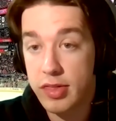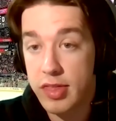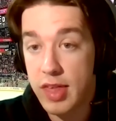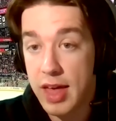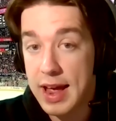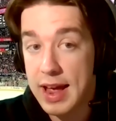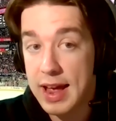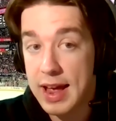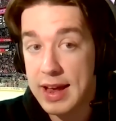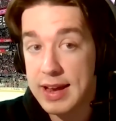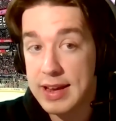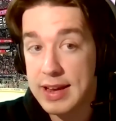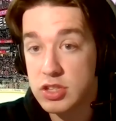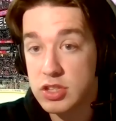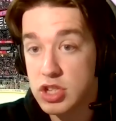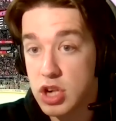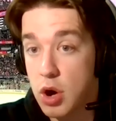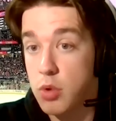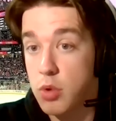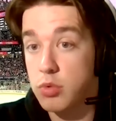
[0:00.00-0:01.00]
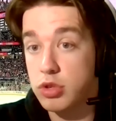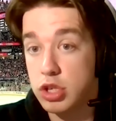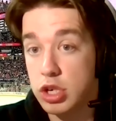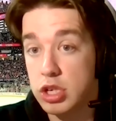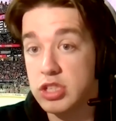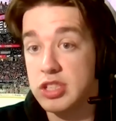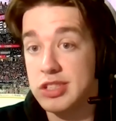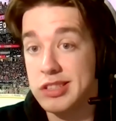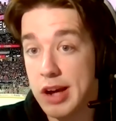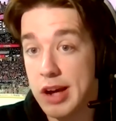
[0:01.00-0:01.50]
they don't
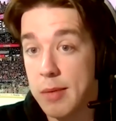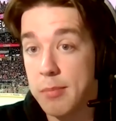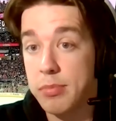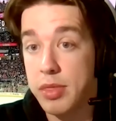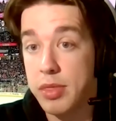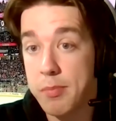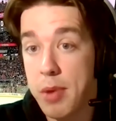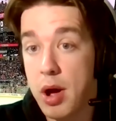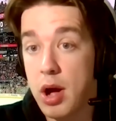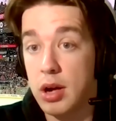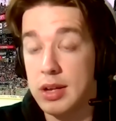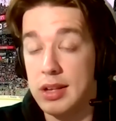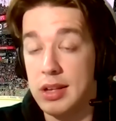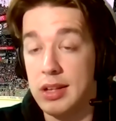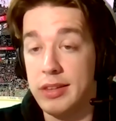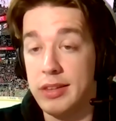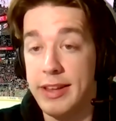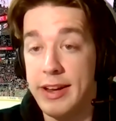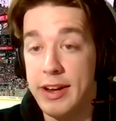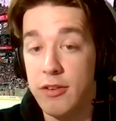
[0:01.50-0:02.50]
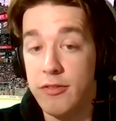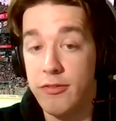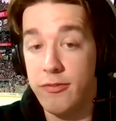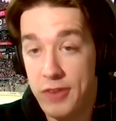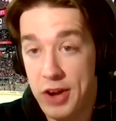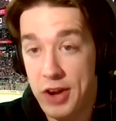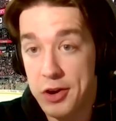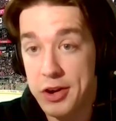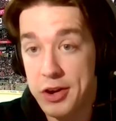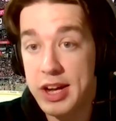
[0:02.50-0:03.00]
just dump the puck in. They are
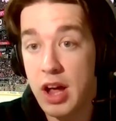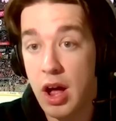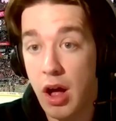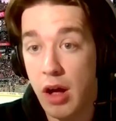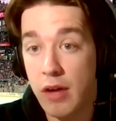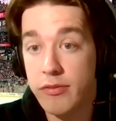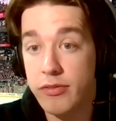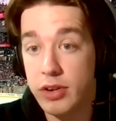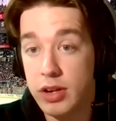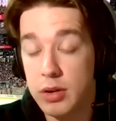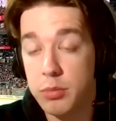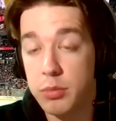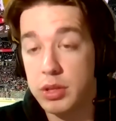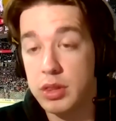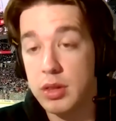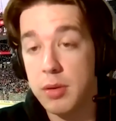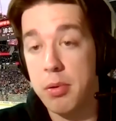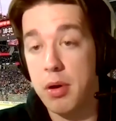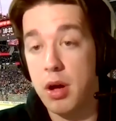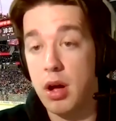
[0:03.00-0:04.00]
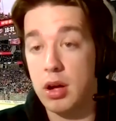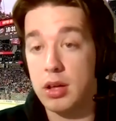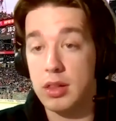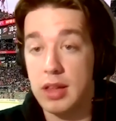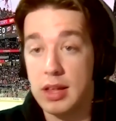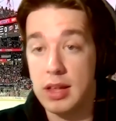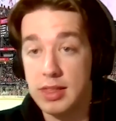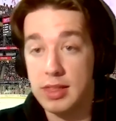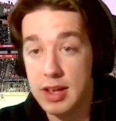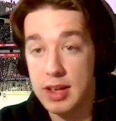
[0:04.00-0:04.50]
very confident with the puck.
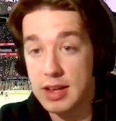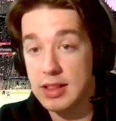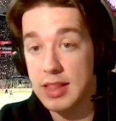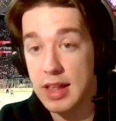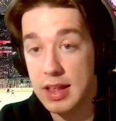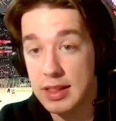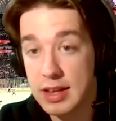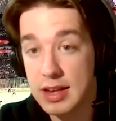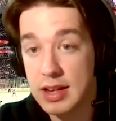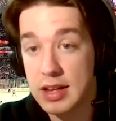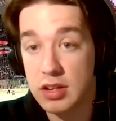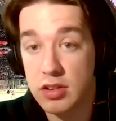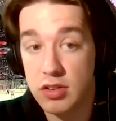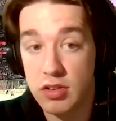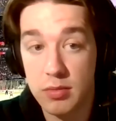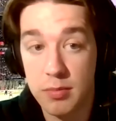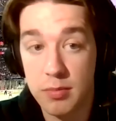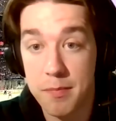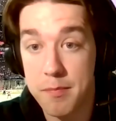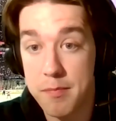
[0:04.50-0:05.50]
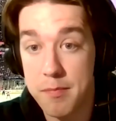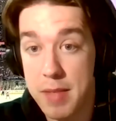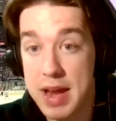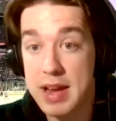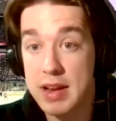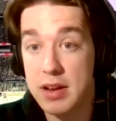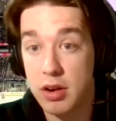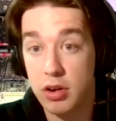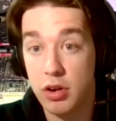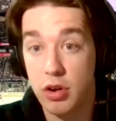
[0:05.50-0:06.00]
They think that they can
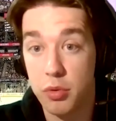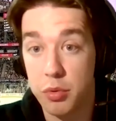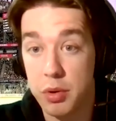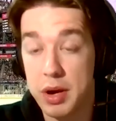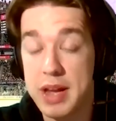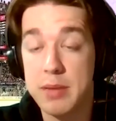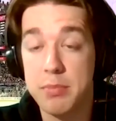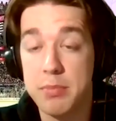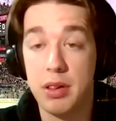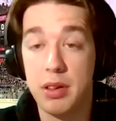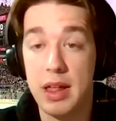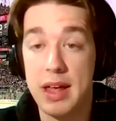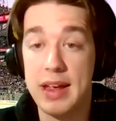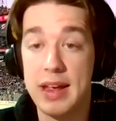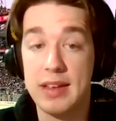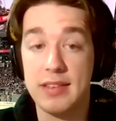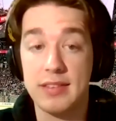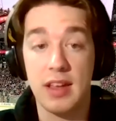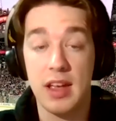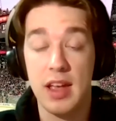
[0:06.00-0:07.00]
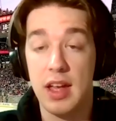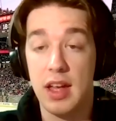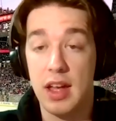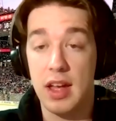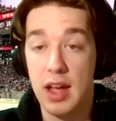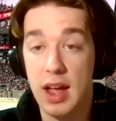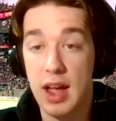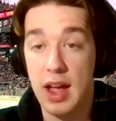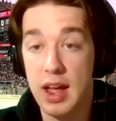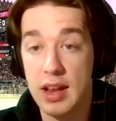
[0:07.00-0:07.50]
make great plays,
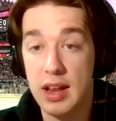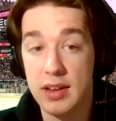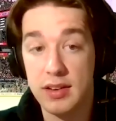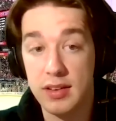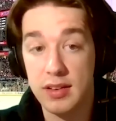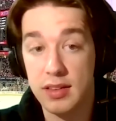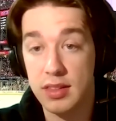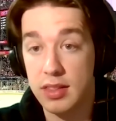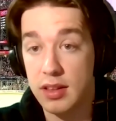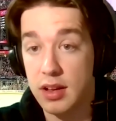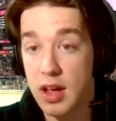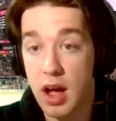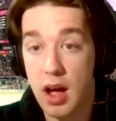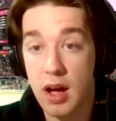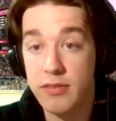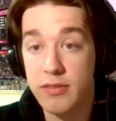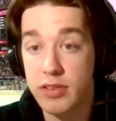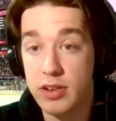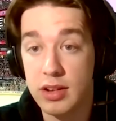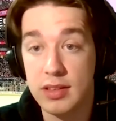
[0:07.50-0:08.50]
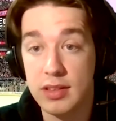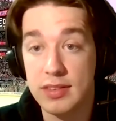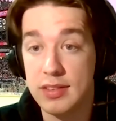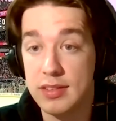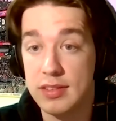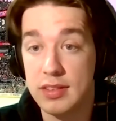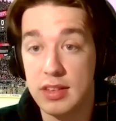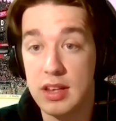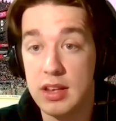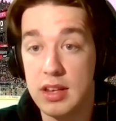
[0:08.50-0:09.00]
and the confidence
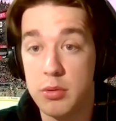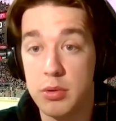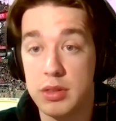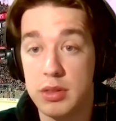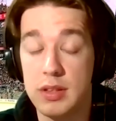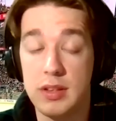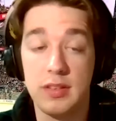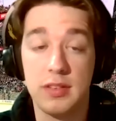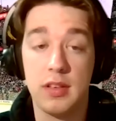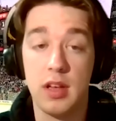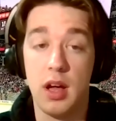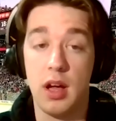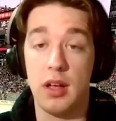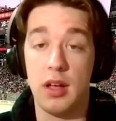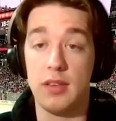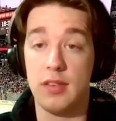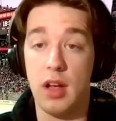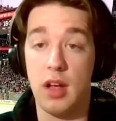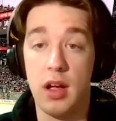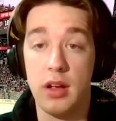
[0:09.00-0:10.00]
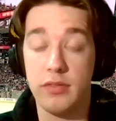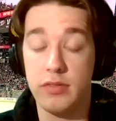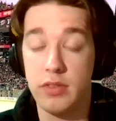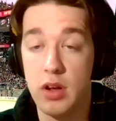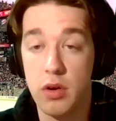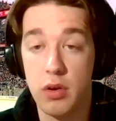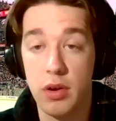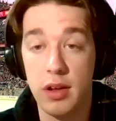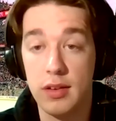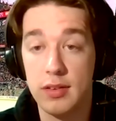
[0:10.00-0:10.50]
is key with these guys. I've
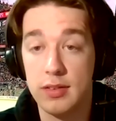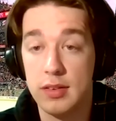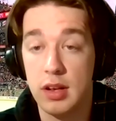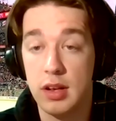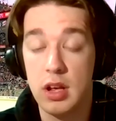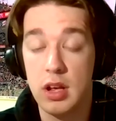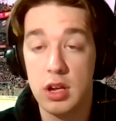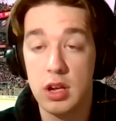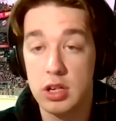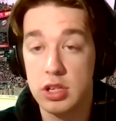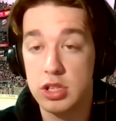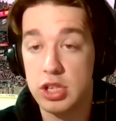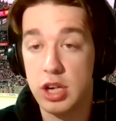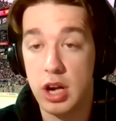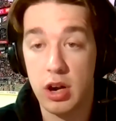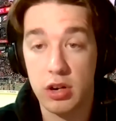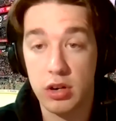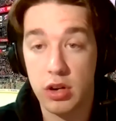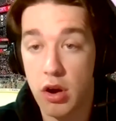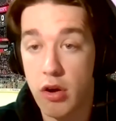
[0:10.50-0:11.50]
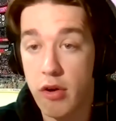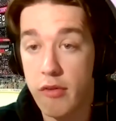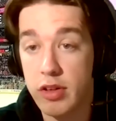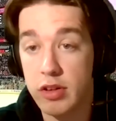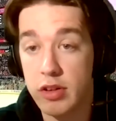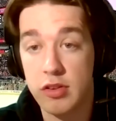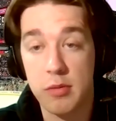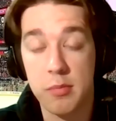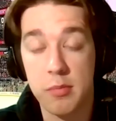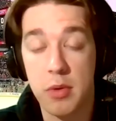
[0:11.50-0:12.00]
noticed Sharon
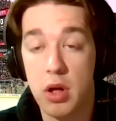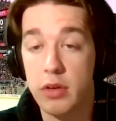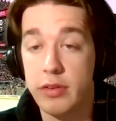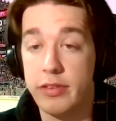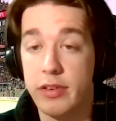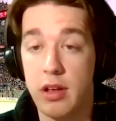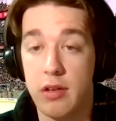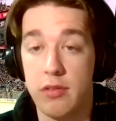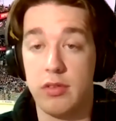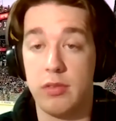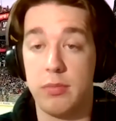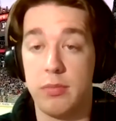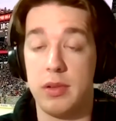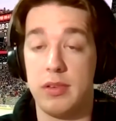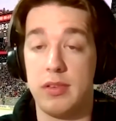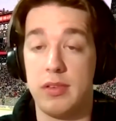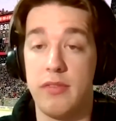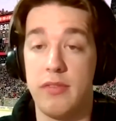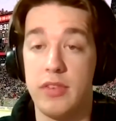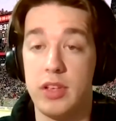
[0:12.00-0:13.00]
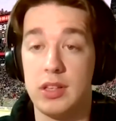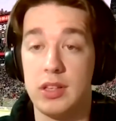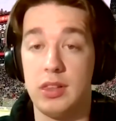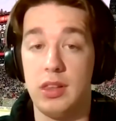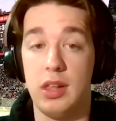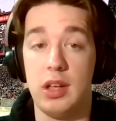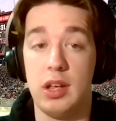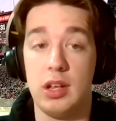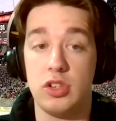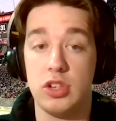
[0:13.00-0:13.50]
Govich and Malsev
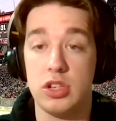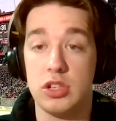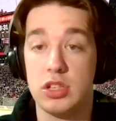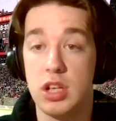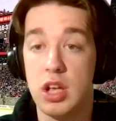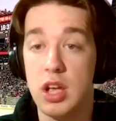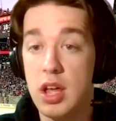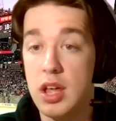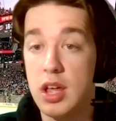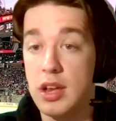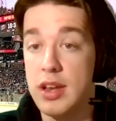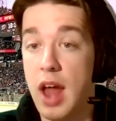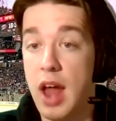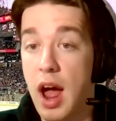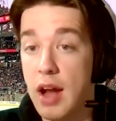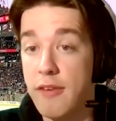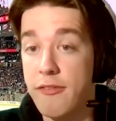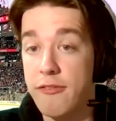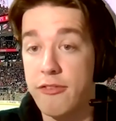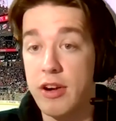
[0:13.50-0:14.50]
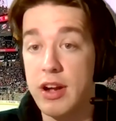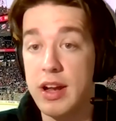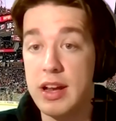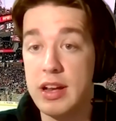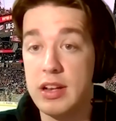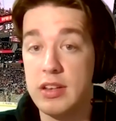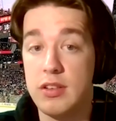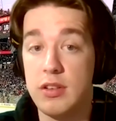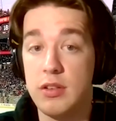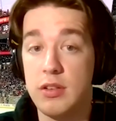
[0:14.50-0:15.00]
specifically just not
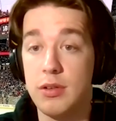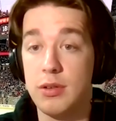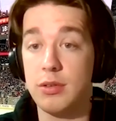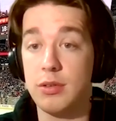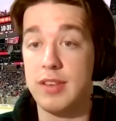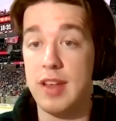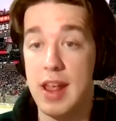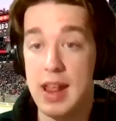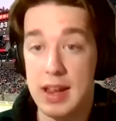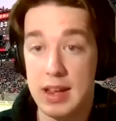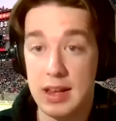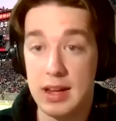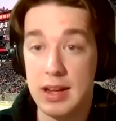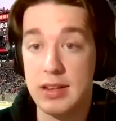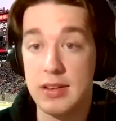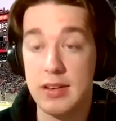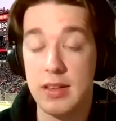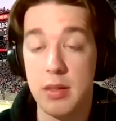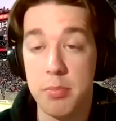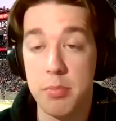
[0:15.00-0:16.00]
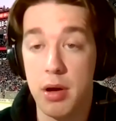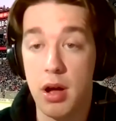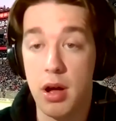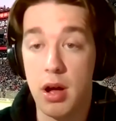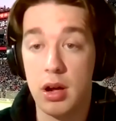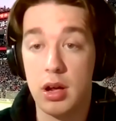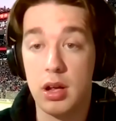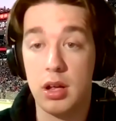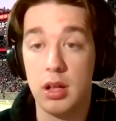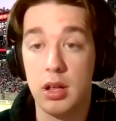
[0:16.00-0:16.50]
afraid to take it into the
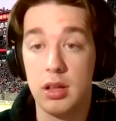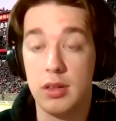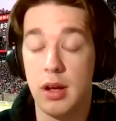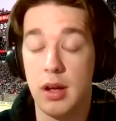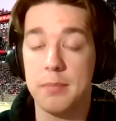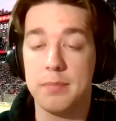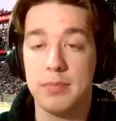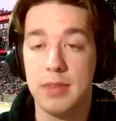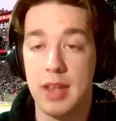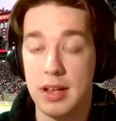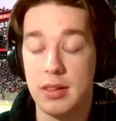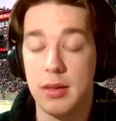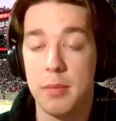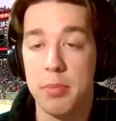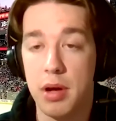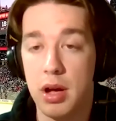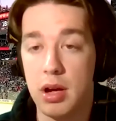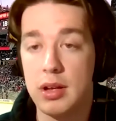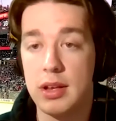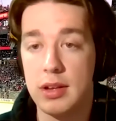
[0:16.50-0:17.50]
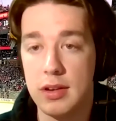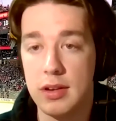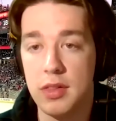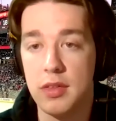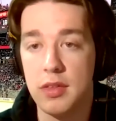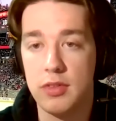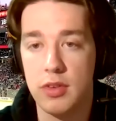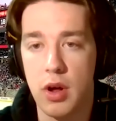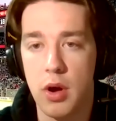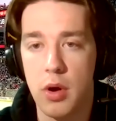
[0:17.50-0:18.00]
puck, take the puck into
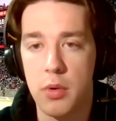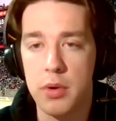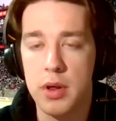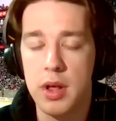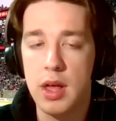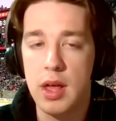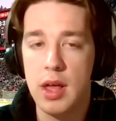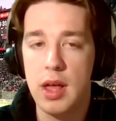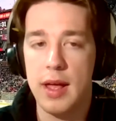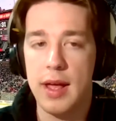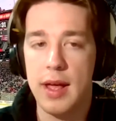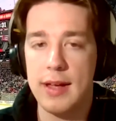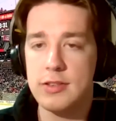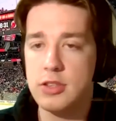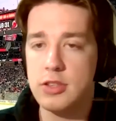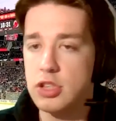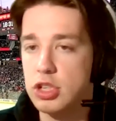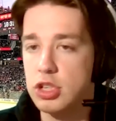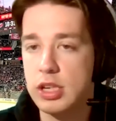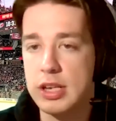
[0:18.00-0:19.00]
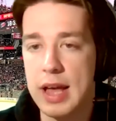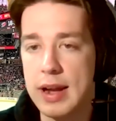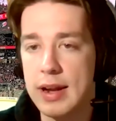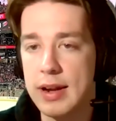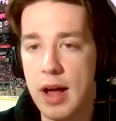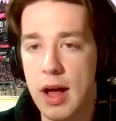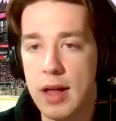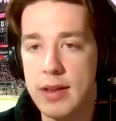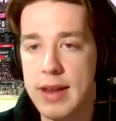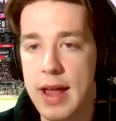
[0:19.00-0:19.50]
the zone, and just get
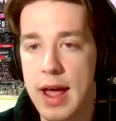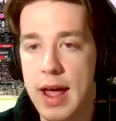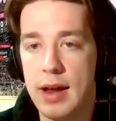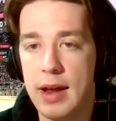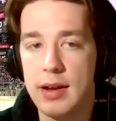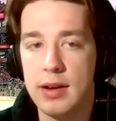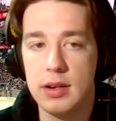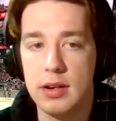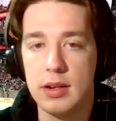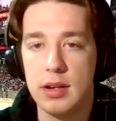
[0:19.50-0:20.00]
it on net.